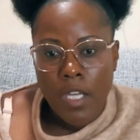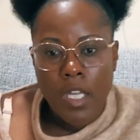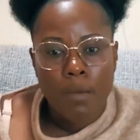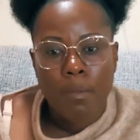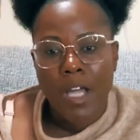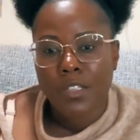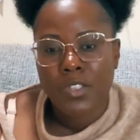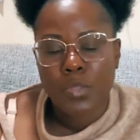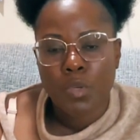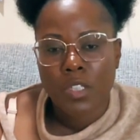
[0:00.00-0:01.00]
An
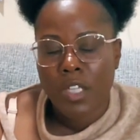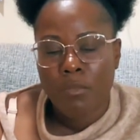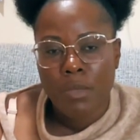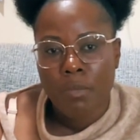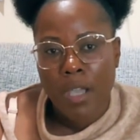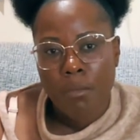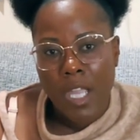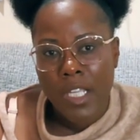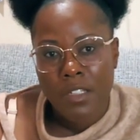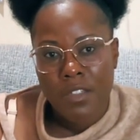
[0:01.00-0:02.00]
apology won't give me back
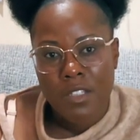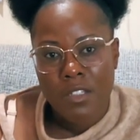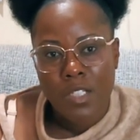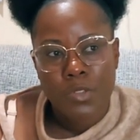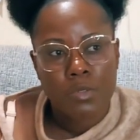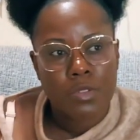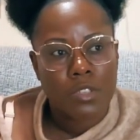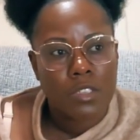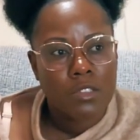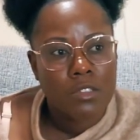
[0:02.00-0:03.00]
my innocence that you
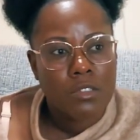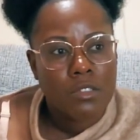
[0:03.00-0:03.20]
took.